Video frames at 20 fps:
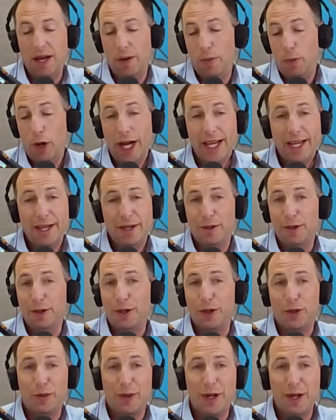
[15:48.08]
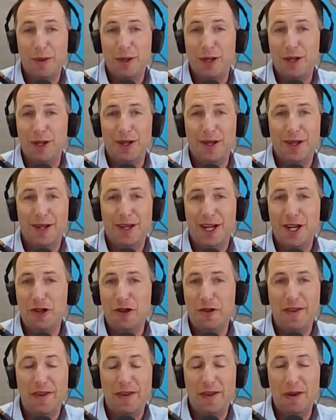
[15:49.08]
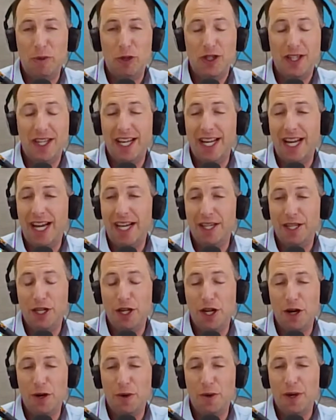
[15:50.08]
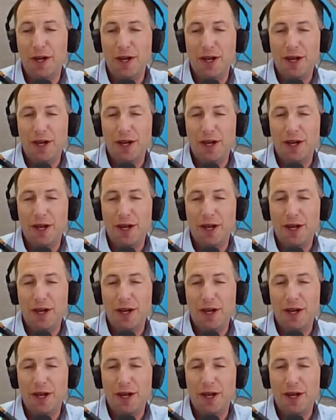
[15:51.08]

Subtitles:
Yeah, well, I agree with you 150%.